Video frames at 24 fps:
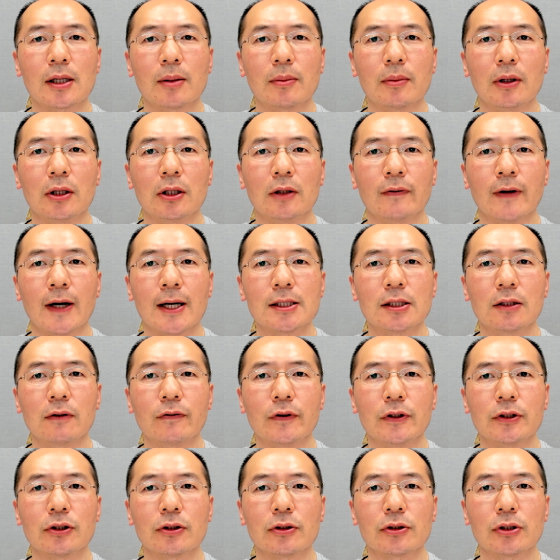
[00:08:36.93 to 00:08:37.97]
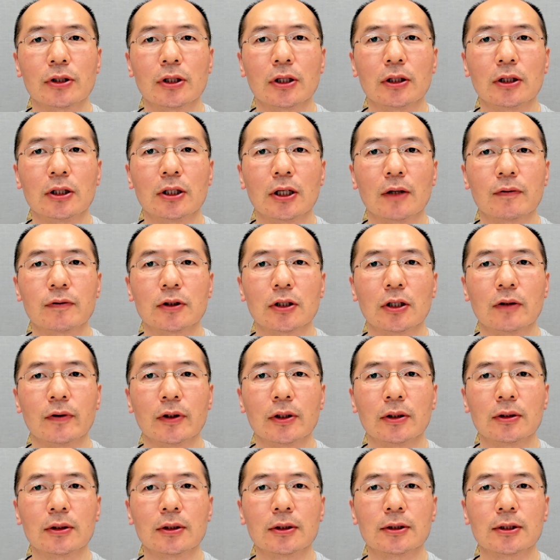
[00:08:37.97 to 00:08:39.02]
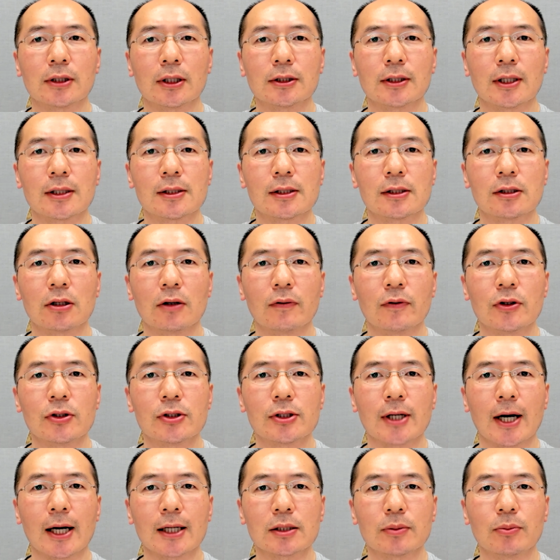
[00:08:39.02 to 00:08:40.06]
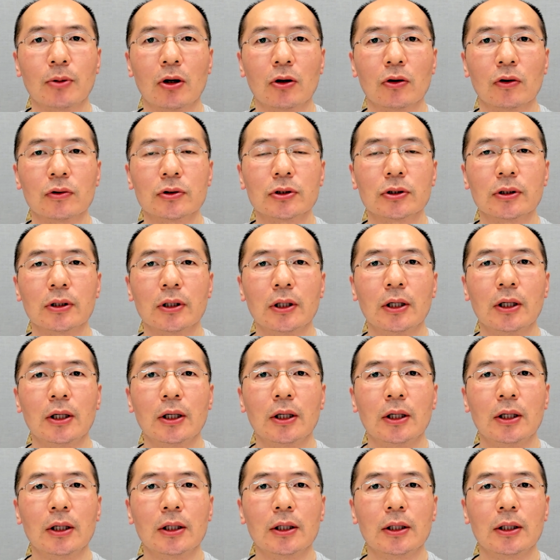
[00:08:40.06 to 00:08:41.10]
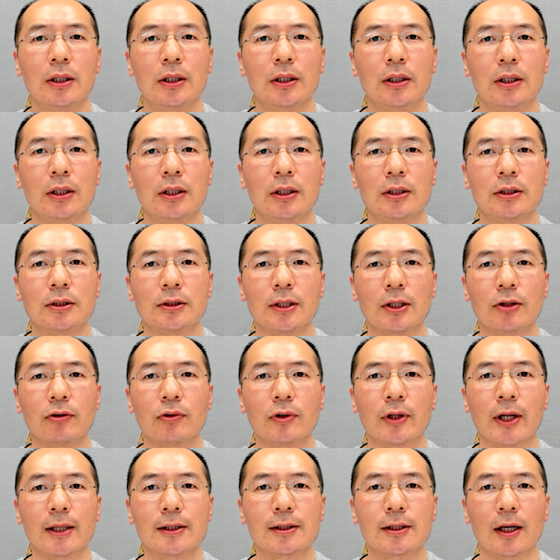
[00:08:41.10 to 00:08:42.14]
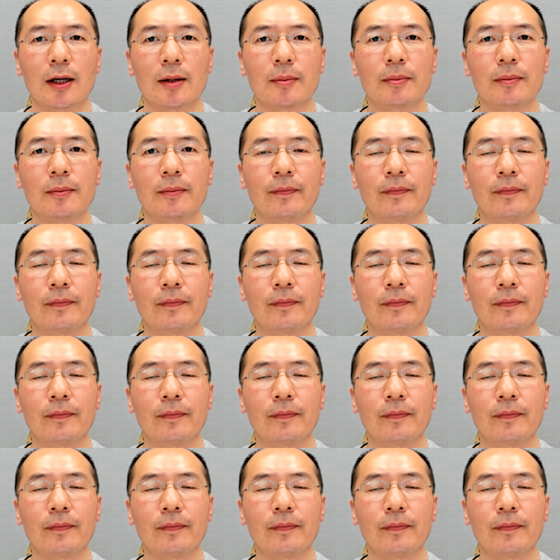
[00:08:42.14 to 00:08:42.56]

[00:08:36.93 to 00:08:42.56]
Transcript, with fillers: some advanced features in TF serving, such as serving JAX models. See you next time.